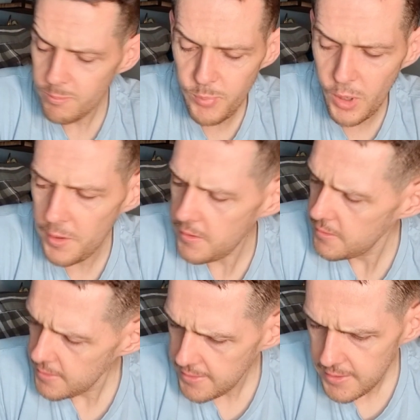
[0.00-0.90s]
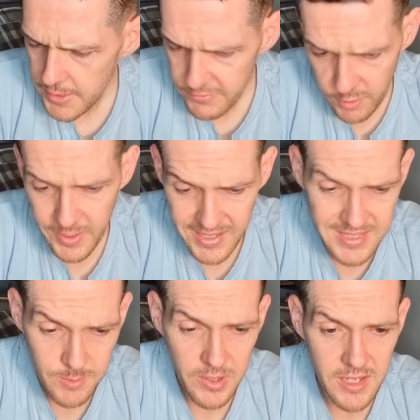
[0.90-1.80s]
but for me it's
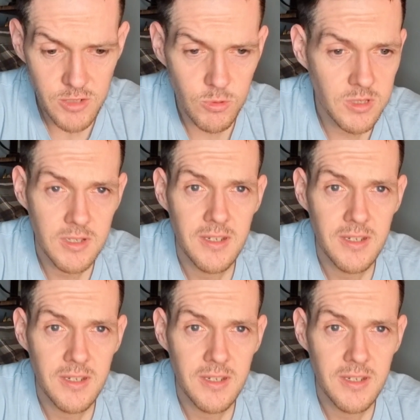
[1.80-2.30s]
the best one.